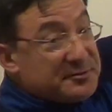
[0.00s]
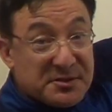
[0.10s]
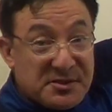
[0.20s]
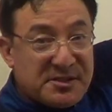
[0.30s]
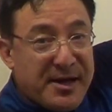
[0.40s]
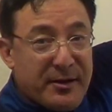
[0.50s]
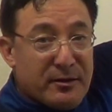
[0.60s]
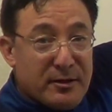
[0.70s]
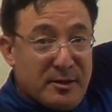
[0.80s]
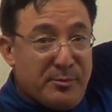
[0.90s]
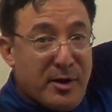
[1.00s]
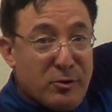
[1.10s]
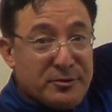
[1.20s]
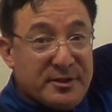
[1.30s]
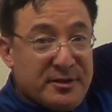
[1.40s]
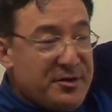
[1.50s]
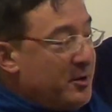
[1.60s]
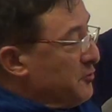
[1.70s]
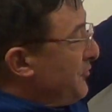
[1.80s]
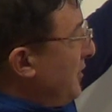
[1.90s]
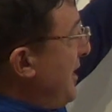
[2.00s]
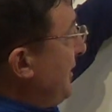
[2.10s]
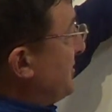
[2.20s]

to sail a boat in a no-flying